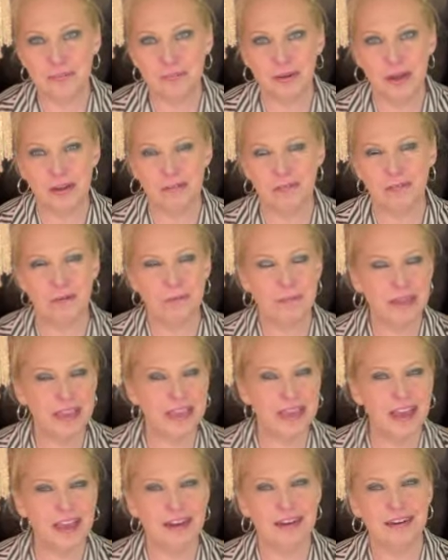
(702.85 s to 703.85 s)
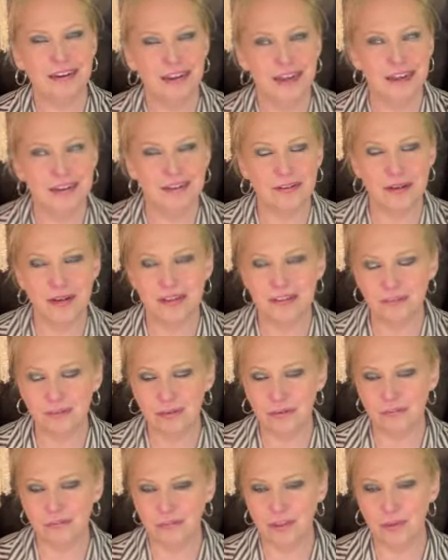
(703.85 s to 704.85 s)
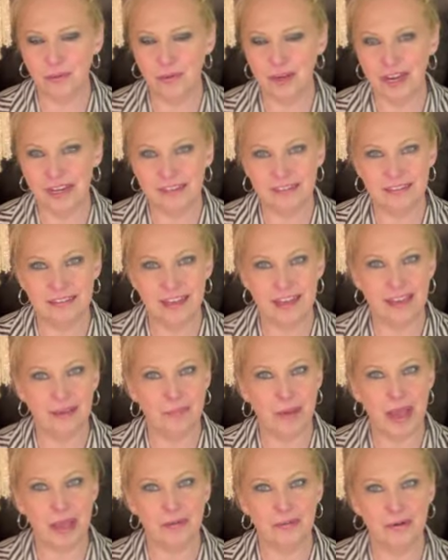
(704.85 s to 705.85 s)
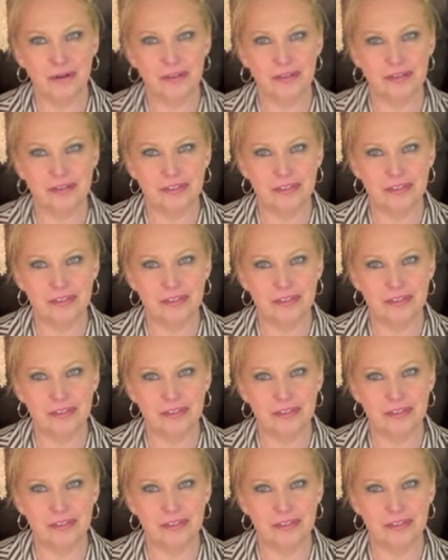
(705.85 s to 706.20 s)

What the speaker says: But for me, I don't know. I sort of feel when I say bad words